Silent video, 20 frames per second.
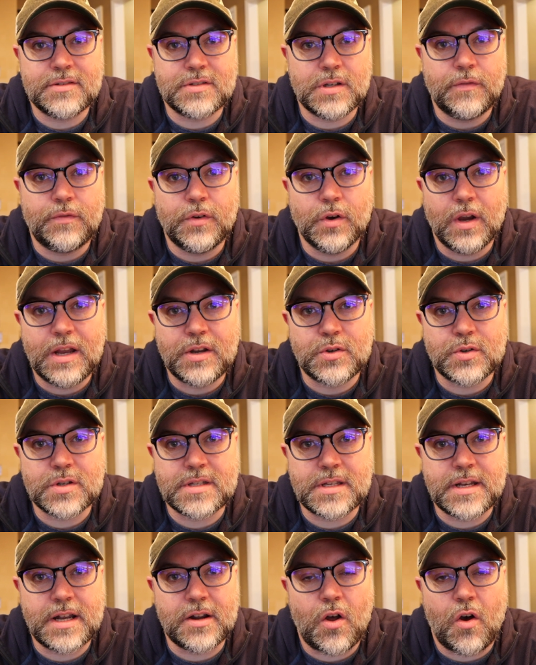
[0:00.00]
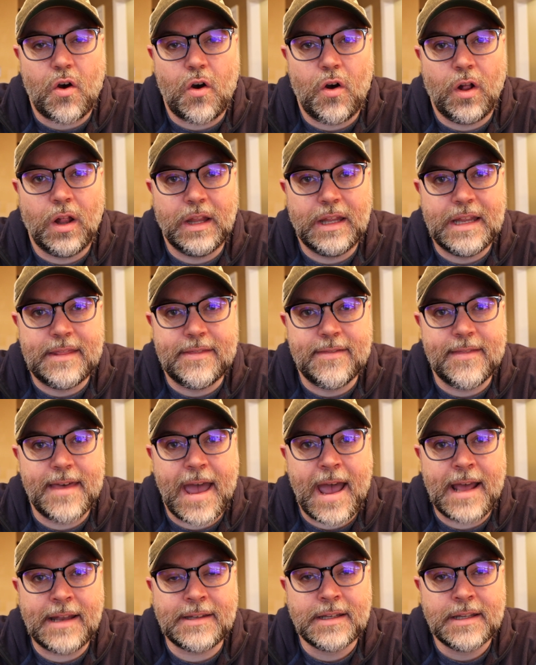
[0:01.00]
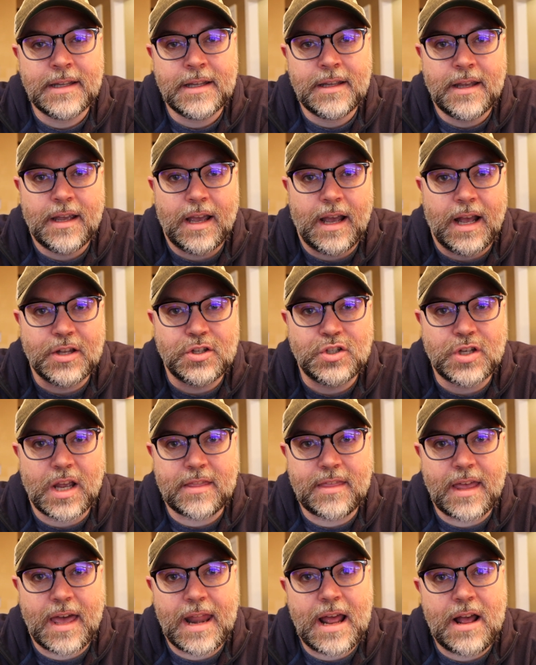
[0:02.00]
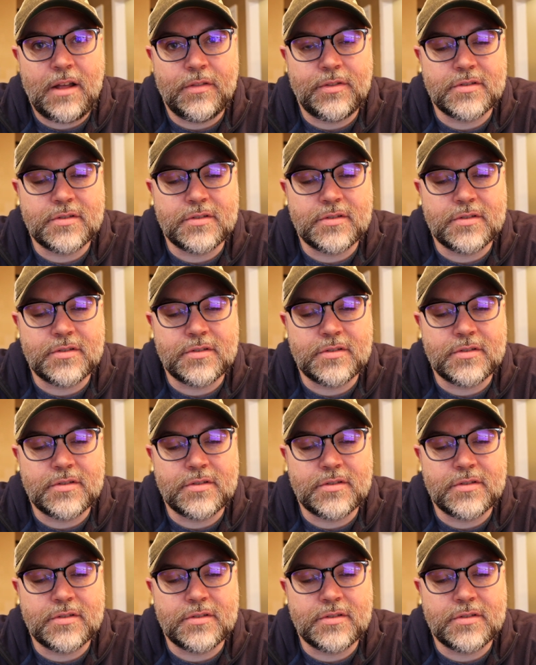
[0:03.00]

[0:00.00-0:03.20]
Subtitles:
so if you're interested at all in that, check that out.